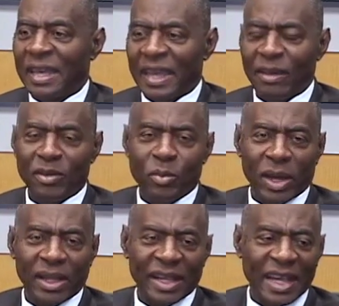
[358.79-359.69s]
every
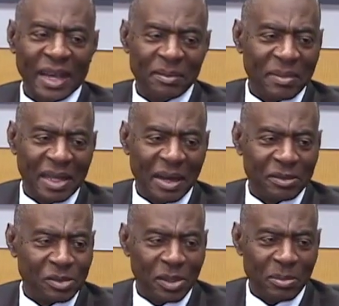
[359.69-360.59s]
break I got, and I
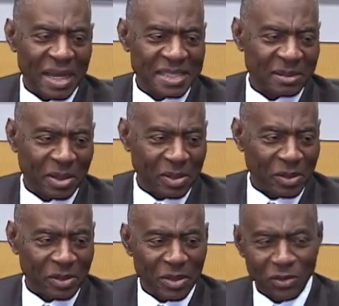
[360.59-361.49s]
was on the basketball
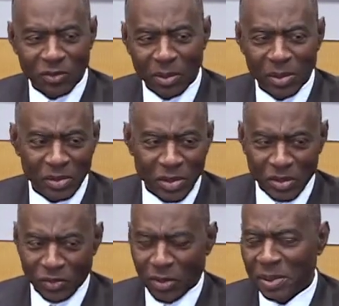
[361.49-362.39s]
court,
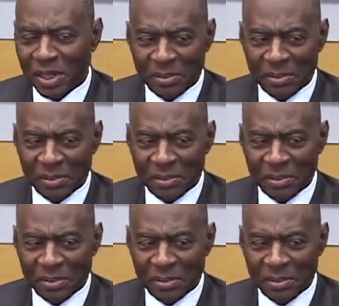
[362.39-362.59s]
dribbling the